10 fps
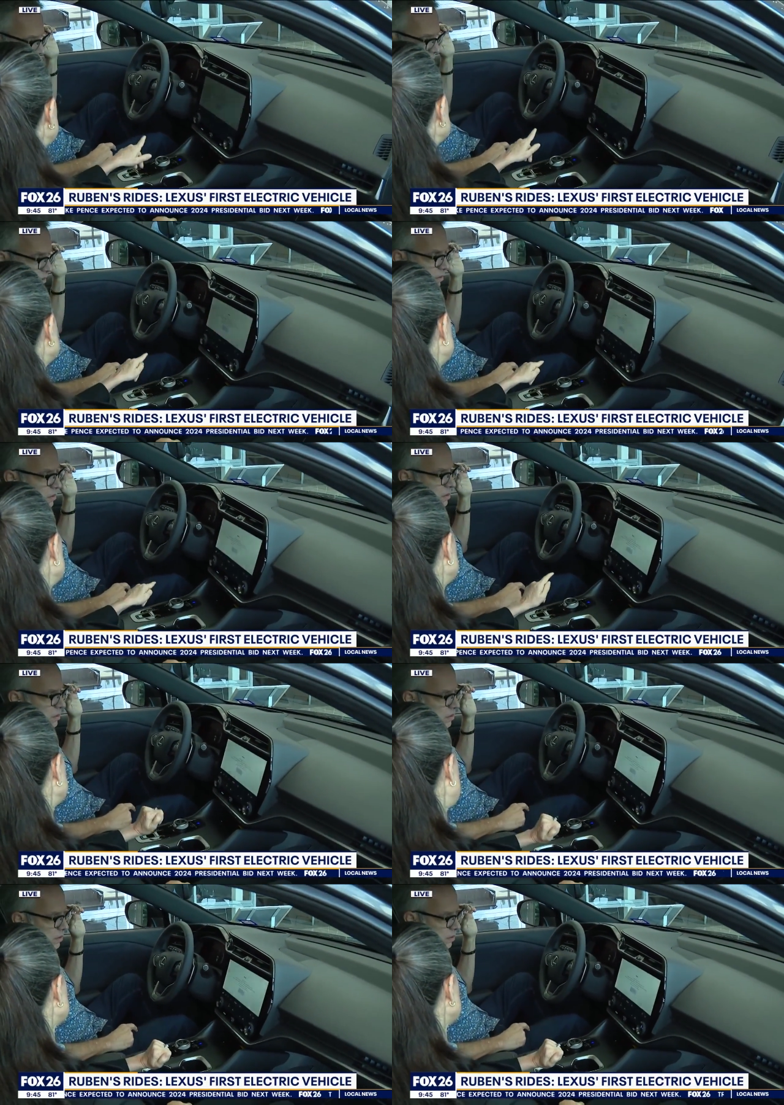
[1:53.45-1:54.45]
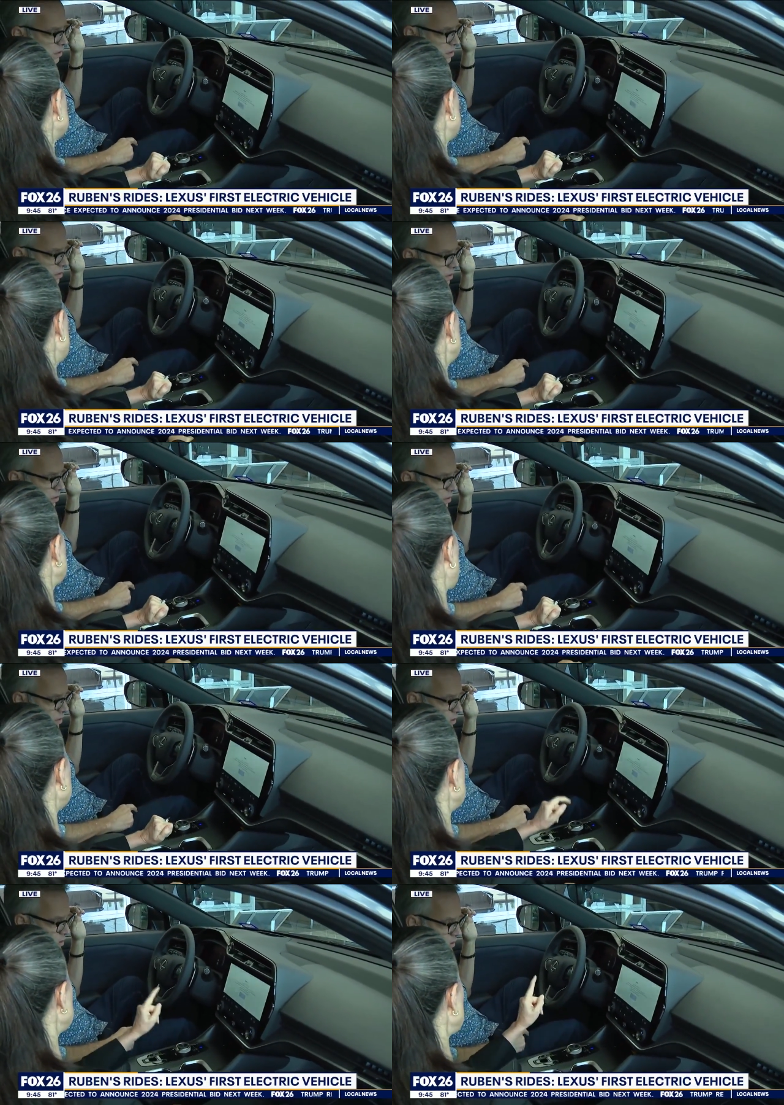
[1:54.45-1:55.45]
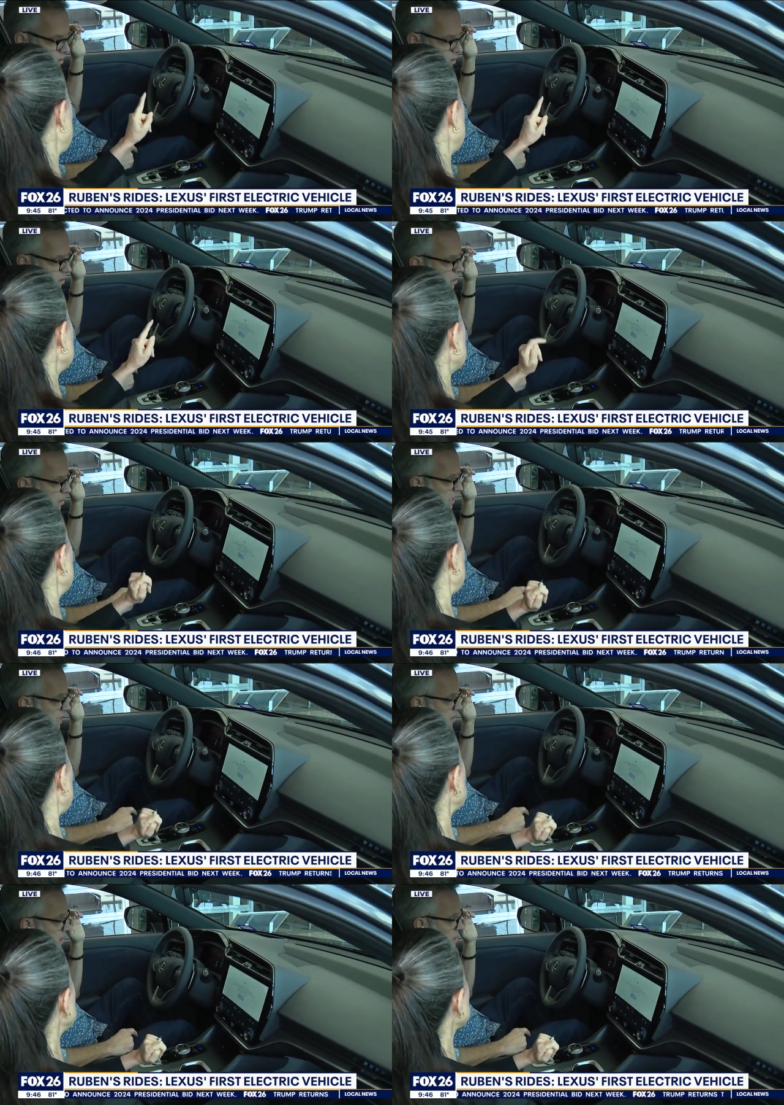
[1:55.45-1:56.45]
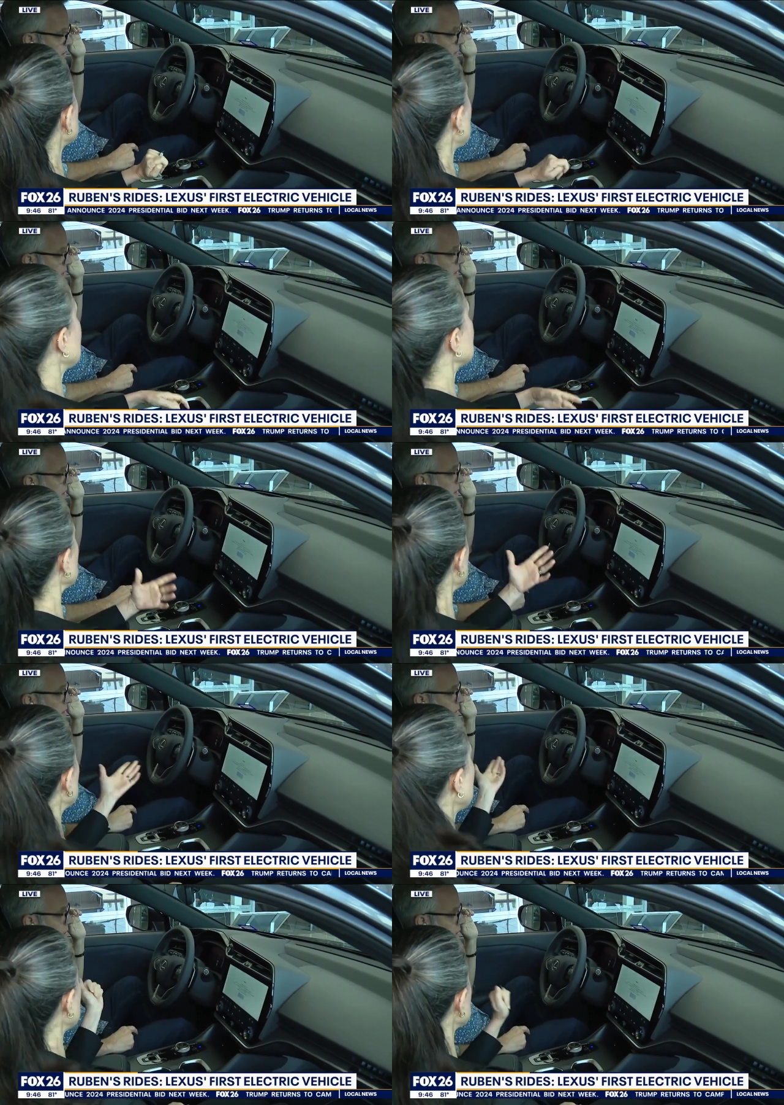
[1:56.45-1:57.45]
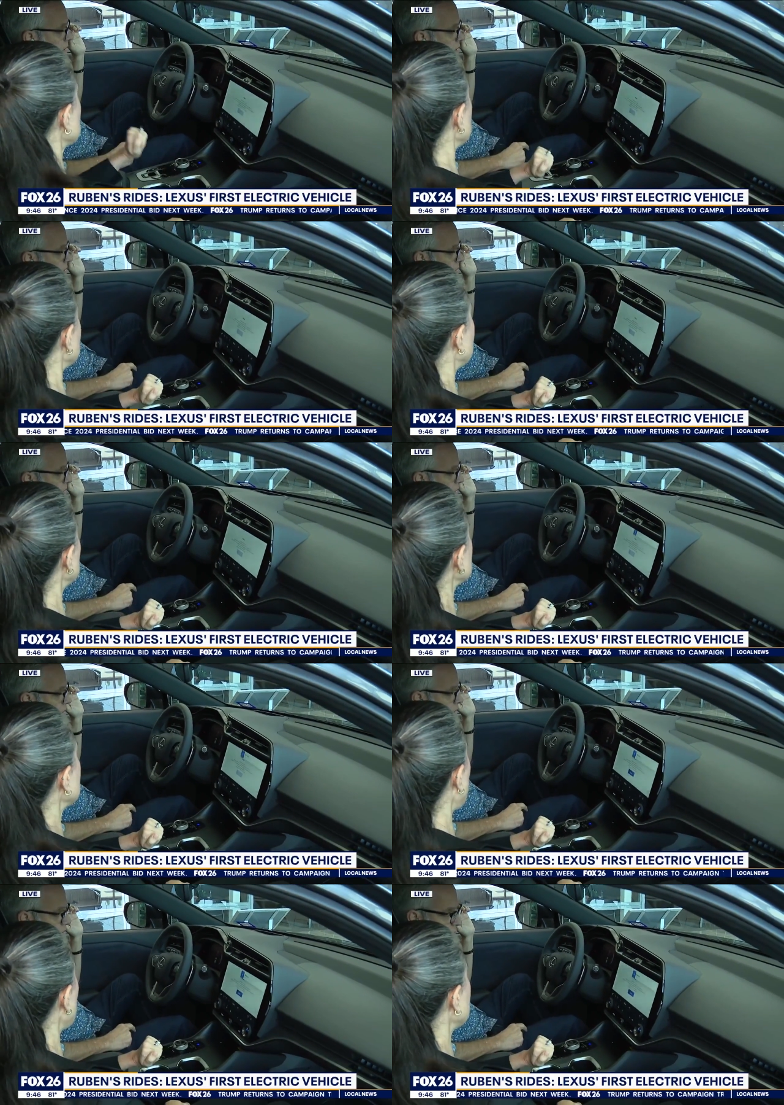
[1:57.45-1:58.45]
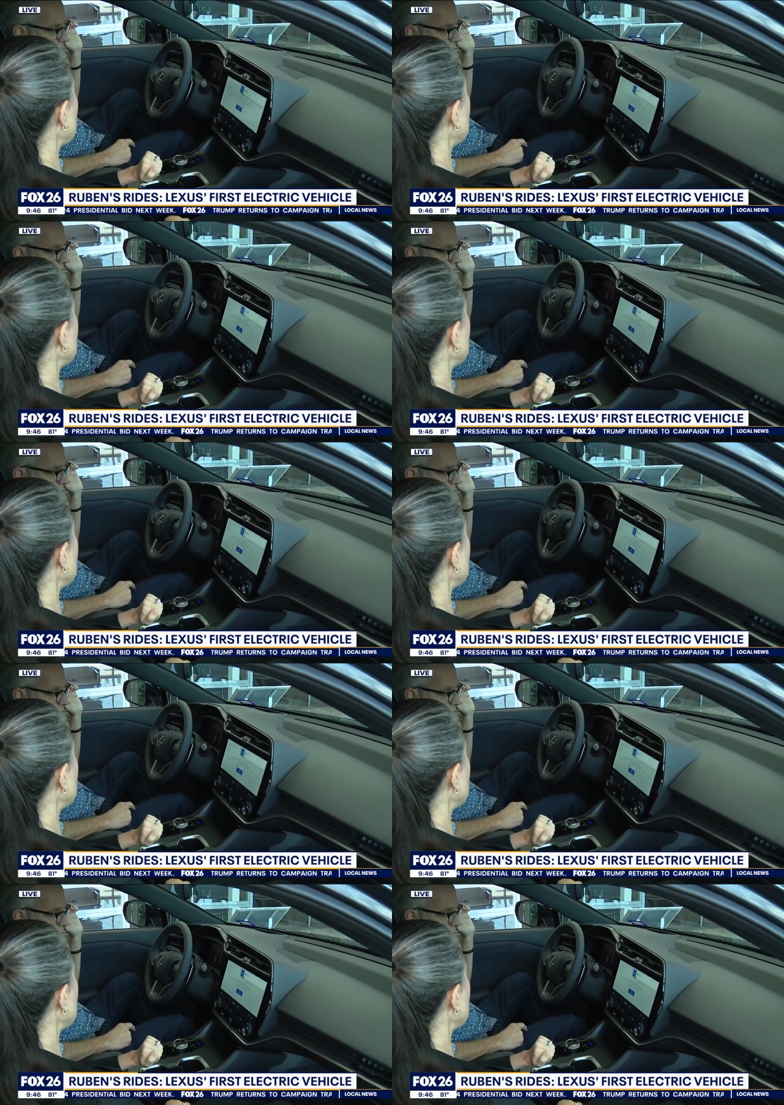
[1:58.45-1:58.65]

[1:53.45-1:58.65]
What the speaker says: [unreadable: no face in view]